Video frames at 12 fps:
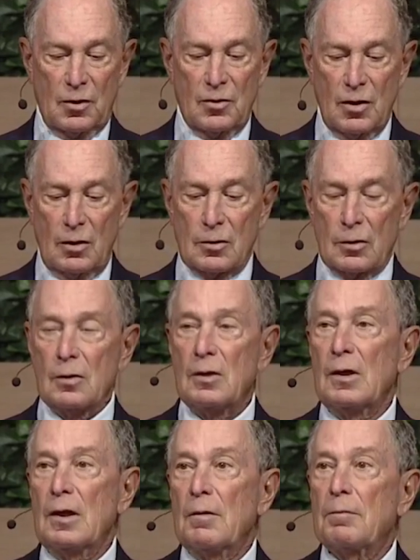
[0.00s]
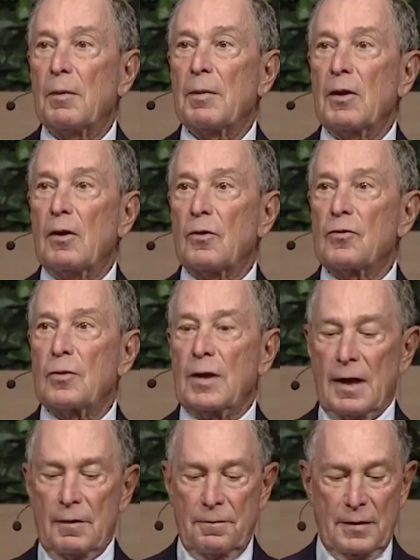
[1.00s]
was a donor, but we also
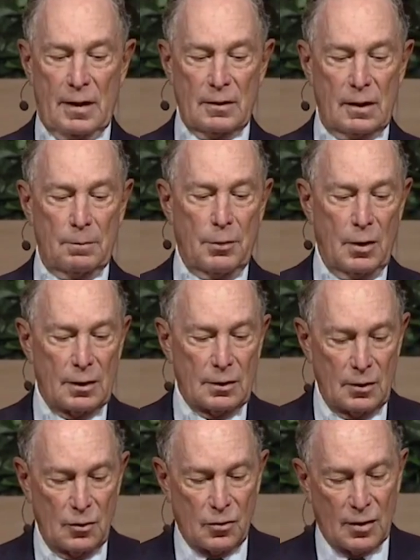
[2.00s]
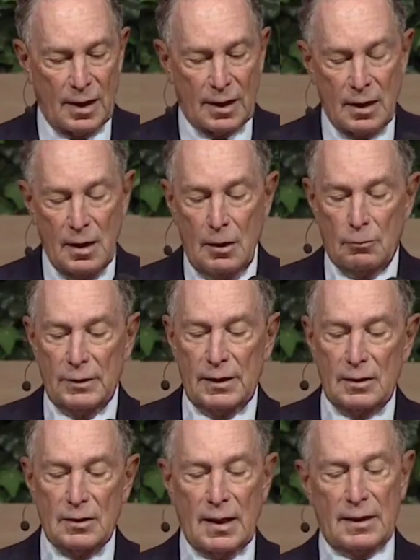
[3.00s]
had founding partners like
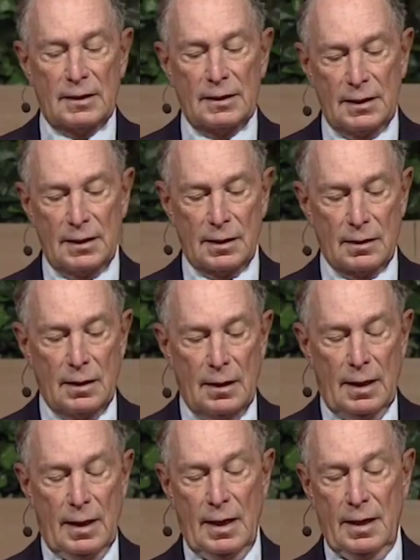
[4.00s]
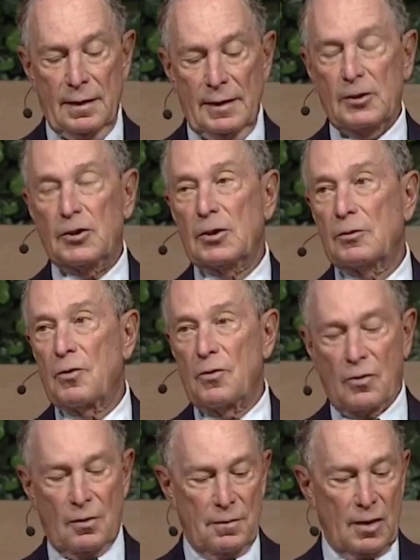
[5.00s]
Real Dardania and the
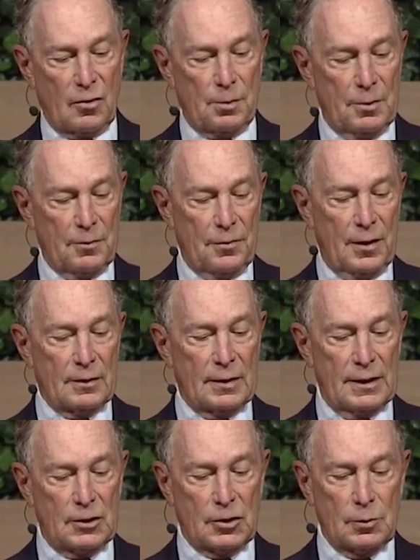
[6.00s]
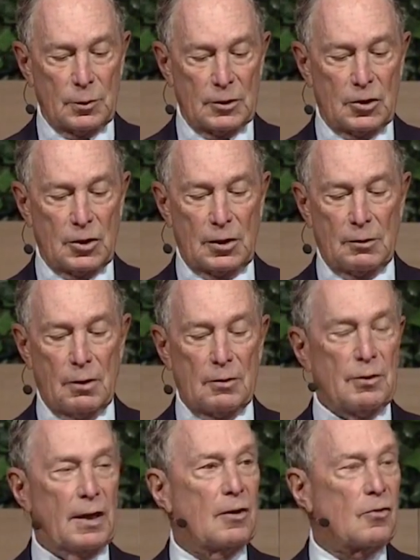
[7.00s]
Children's Investment Foundation, where Shirley
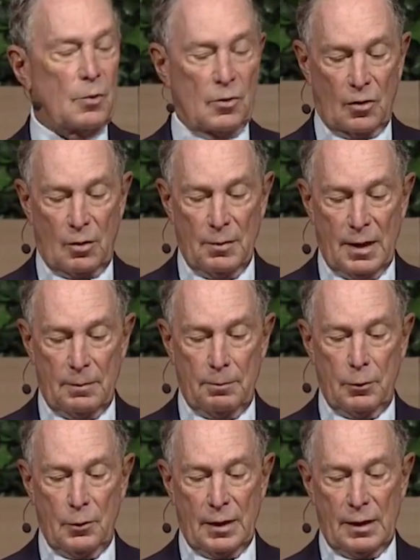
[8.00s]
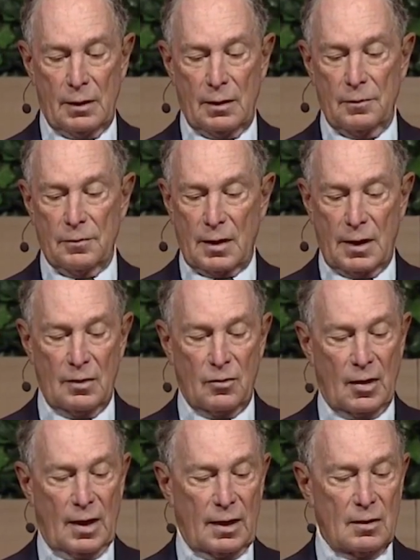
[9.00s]
Rodriguez was our main point of
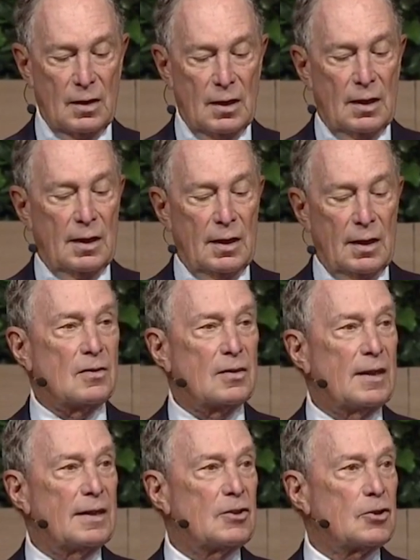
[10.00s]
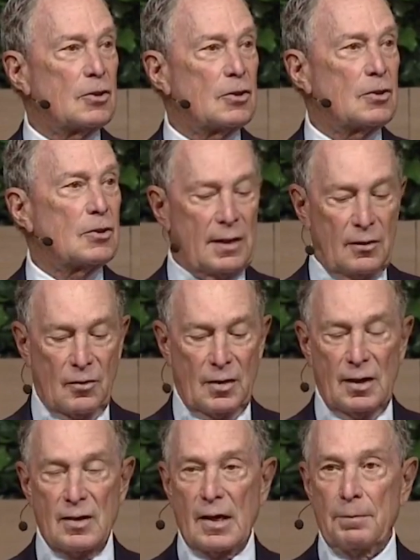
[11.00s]
contact. And today, Shirley is
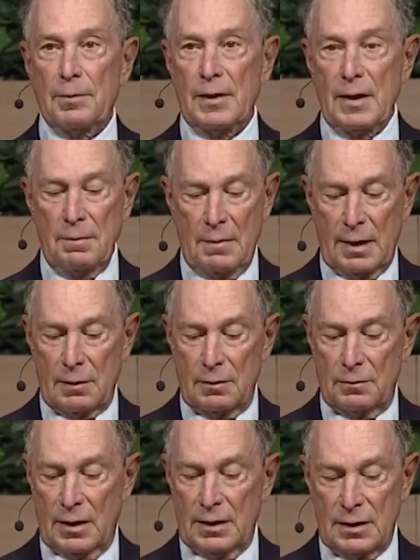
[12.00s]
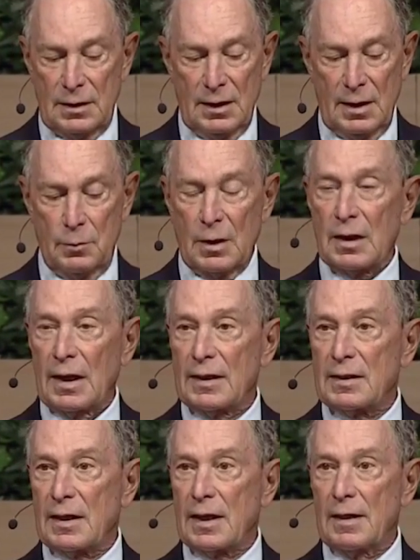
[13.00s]
the Deputy Mayor of London, and we're
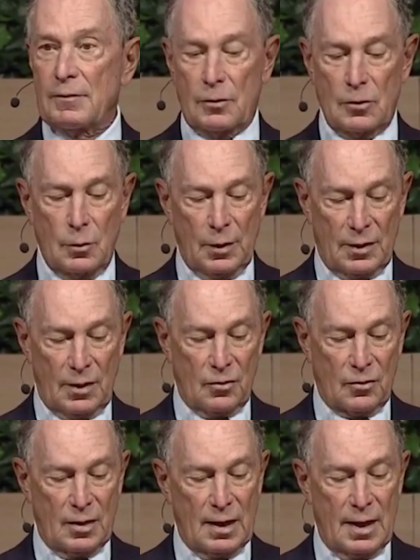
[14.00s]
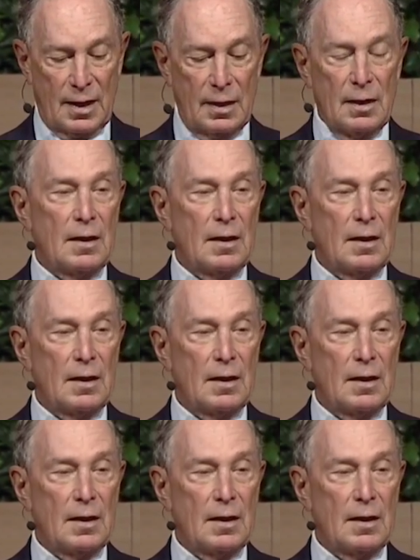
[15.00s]
glad to have her with us today.